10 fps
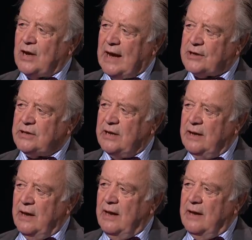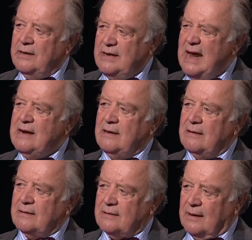I actually did
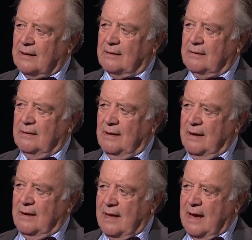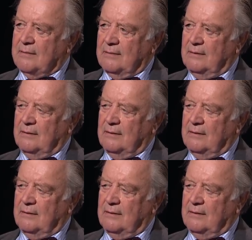think that